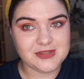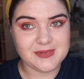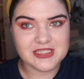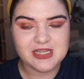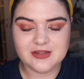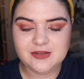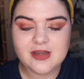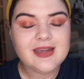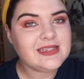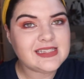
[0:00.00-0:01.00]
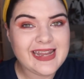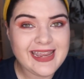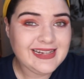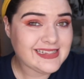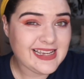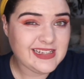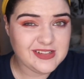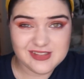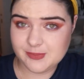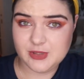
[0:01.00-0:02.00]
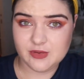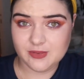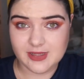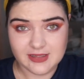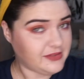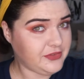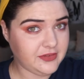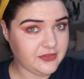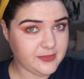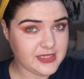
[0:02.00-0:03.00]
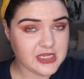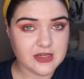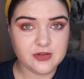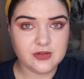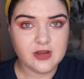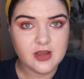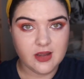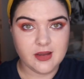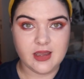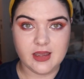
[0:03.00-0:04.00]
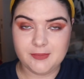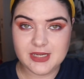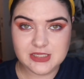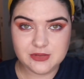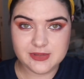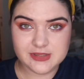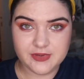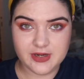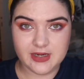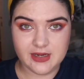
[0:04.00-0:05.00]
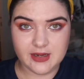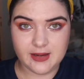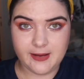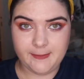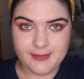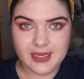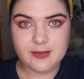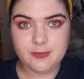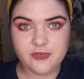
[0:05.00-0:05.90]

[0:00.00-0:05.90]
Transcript: to my channel. Today I decided to do something really different from my channel. My channel is very makeup